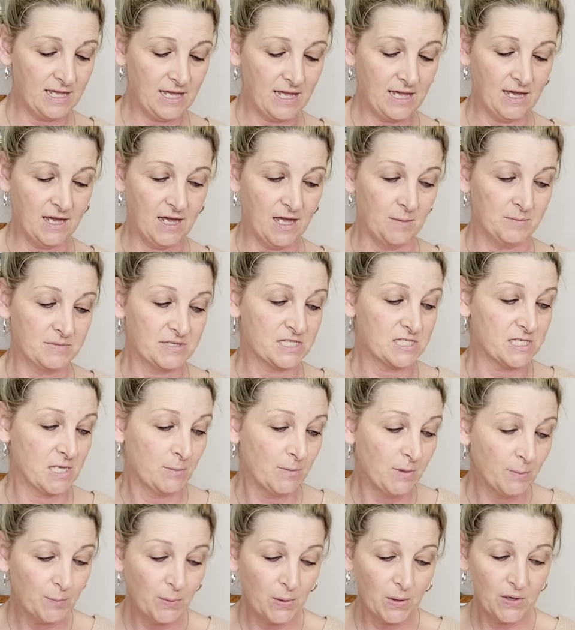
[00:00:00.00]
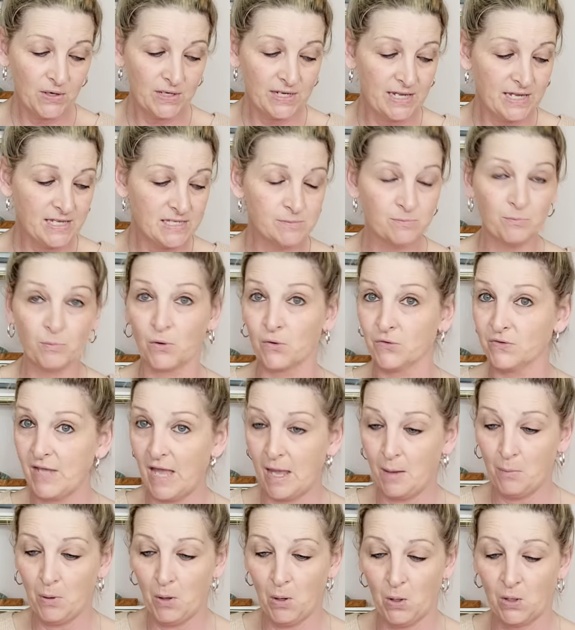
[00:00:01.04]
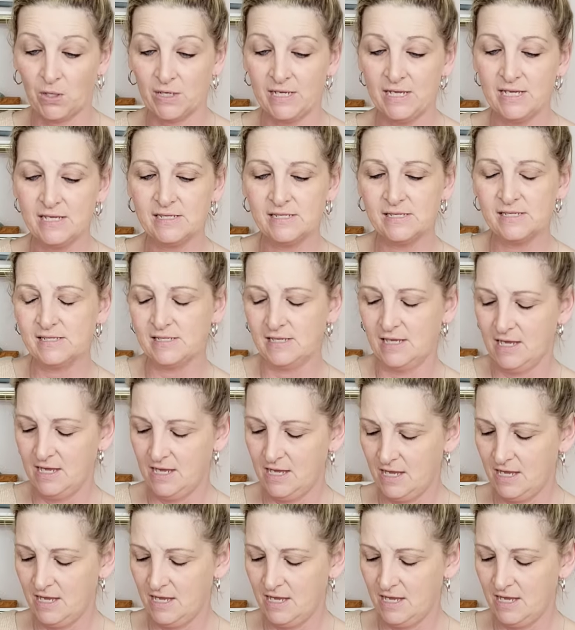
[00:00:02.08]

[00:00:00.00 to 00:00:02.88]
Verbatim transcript: um, summer parties, birthday parties.